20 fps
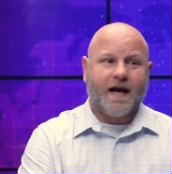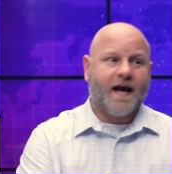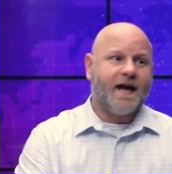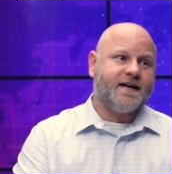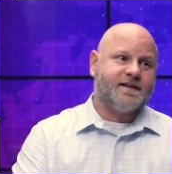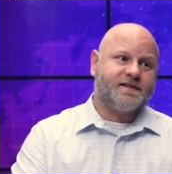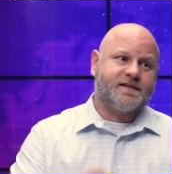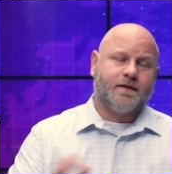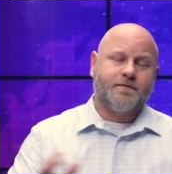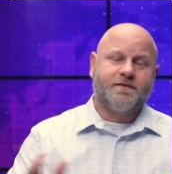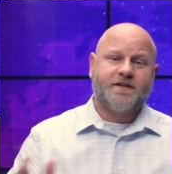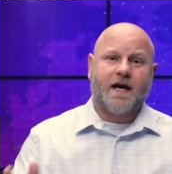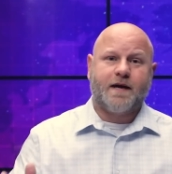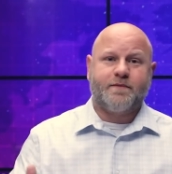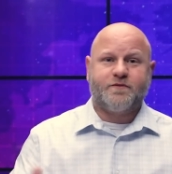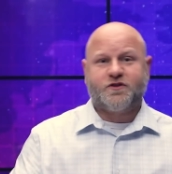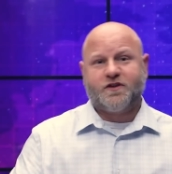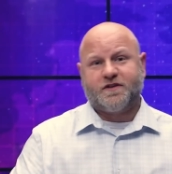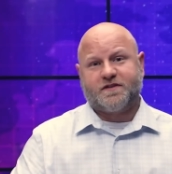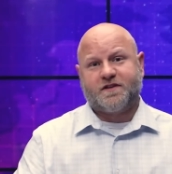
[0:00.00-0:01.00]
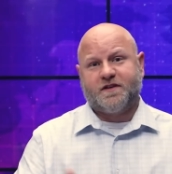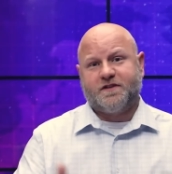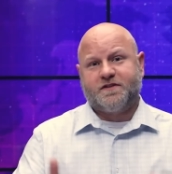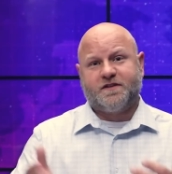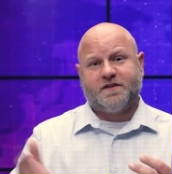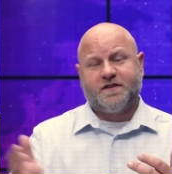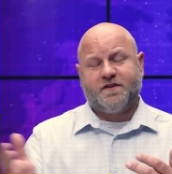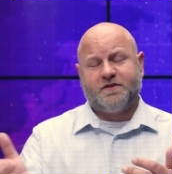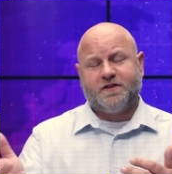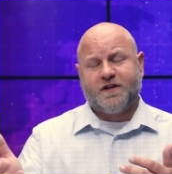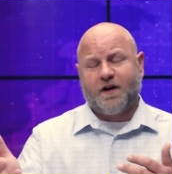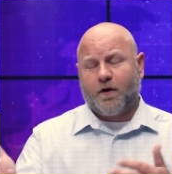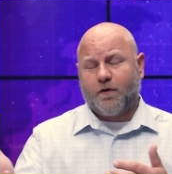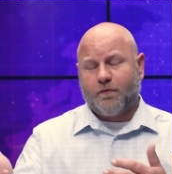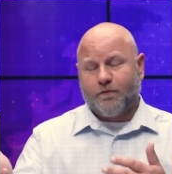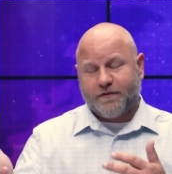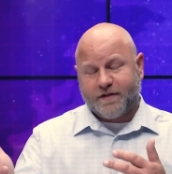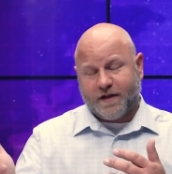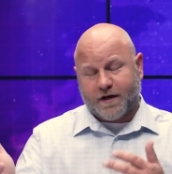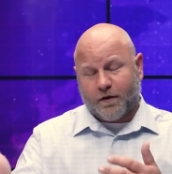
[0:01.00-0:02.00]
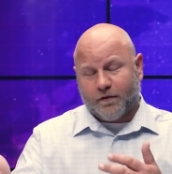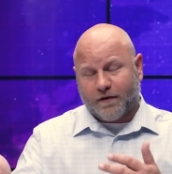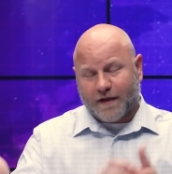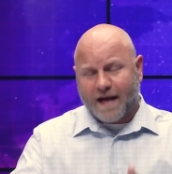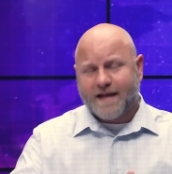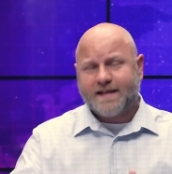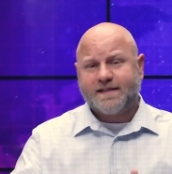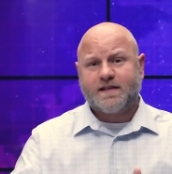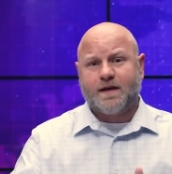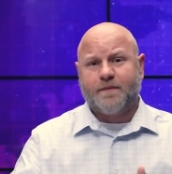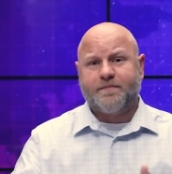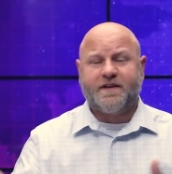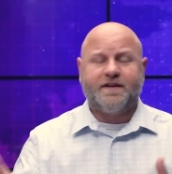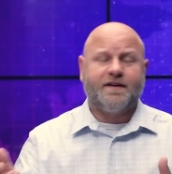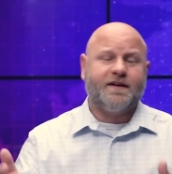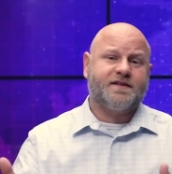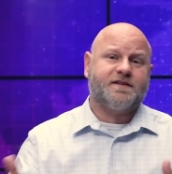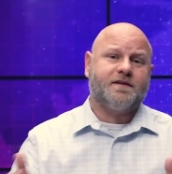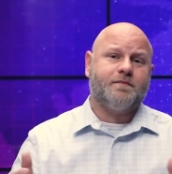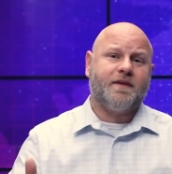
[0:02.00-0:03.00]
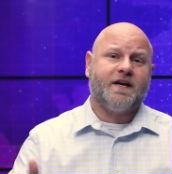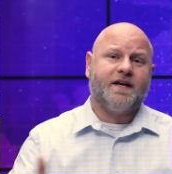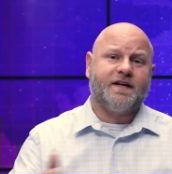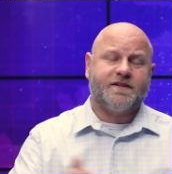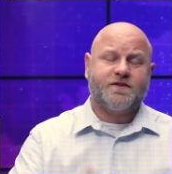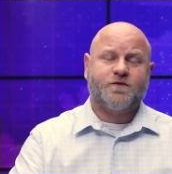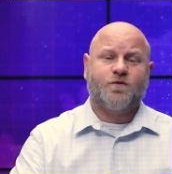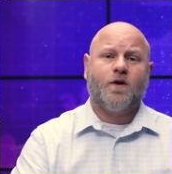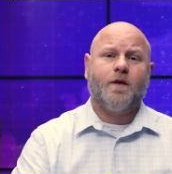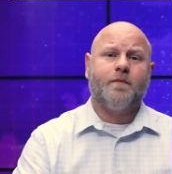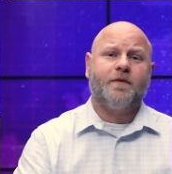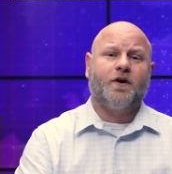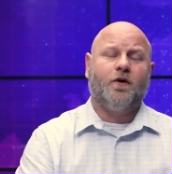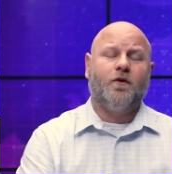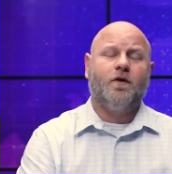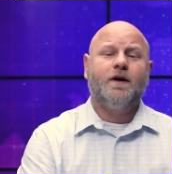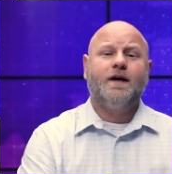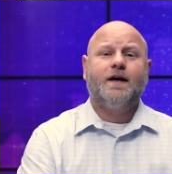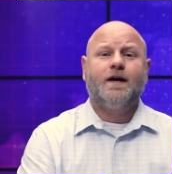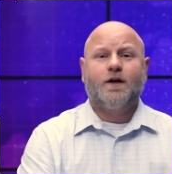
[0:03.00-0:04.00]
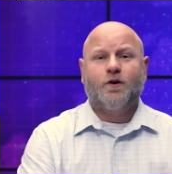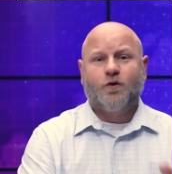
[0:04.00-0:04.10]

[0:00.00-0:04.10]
hey, sometimes just because you don't like something doesn't mean it's criminal,